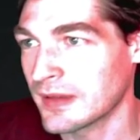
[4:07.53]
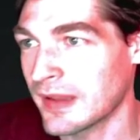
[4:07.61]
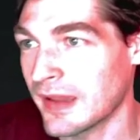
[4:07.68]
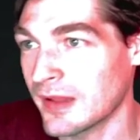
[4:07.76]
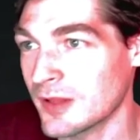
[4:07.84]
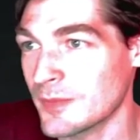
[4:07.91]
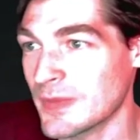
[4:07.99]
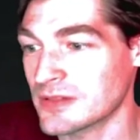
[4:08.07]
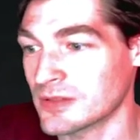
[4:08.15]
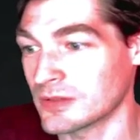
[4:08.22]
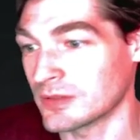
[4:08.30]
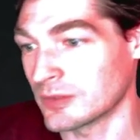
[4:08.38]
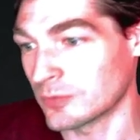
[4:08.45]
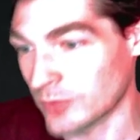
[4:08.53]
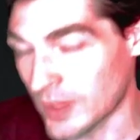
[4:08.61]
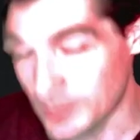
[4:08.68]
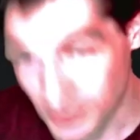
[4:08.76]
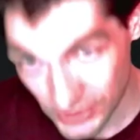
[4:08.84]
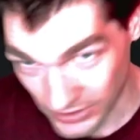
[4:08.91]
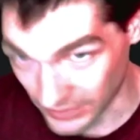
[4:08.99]
Elemental
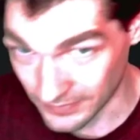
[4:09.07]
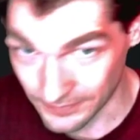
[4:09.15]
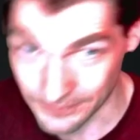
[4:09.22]
Eruption.